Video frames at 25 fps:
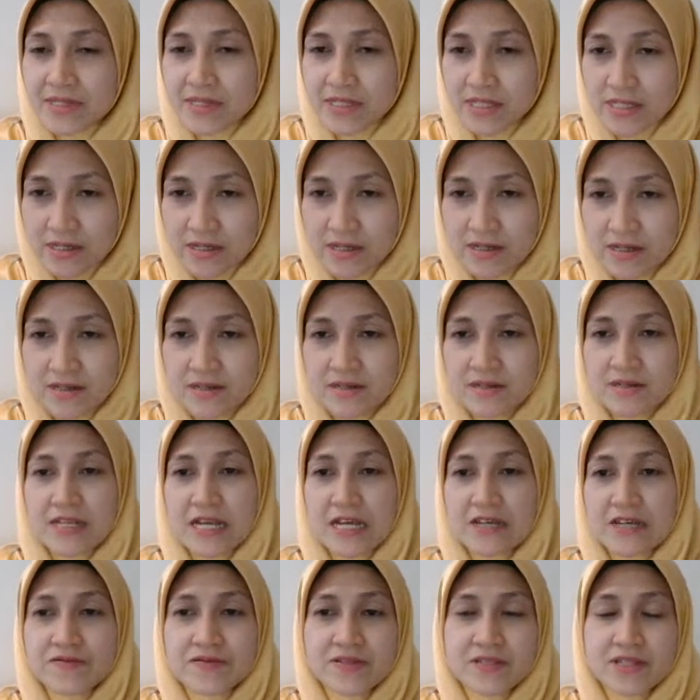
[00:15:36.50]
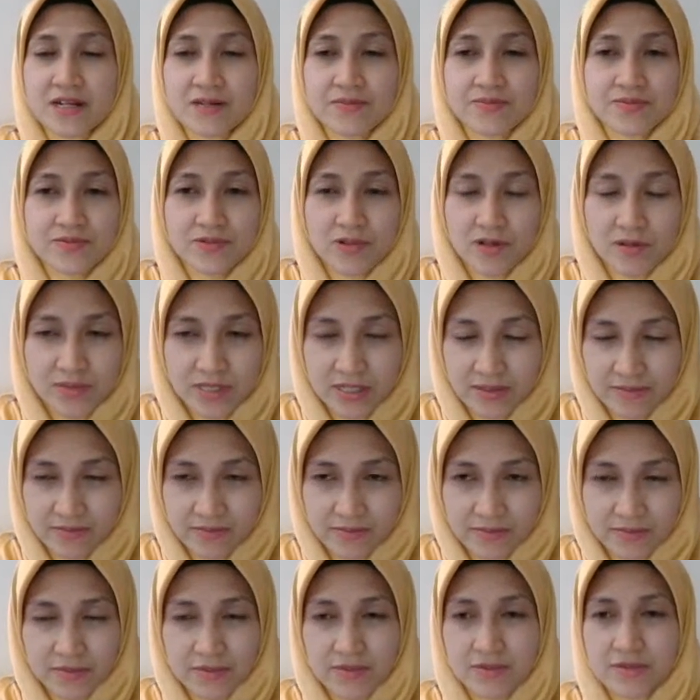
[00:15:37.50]
Third, lifestyle
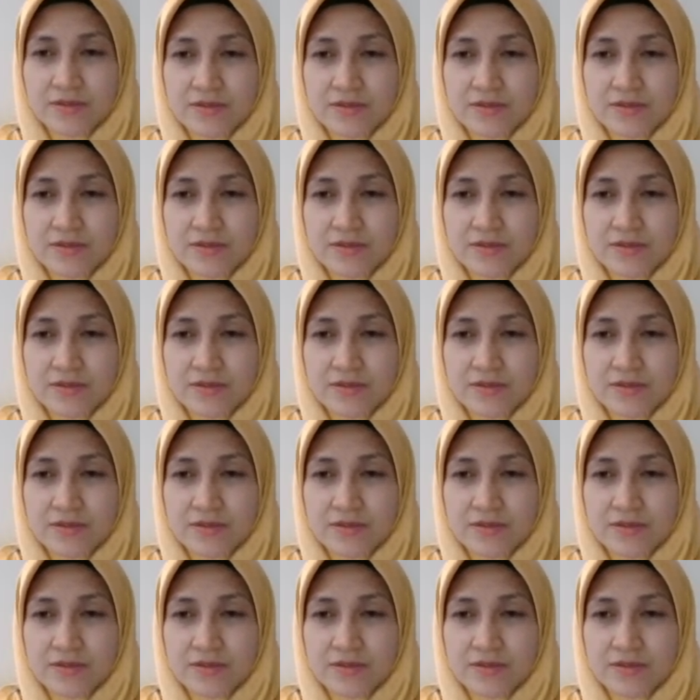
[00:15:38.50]
problem.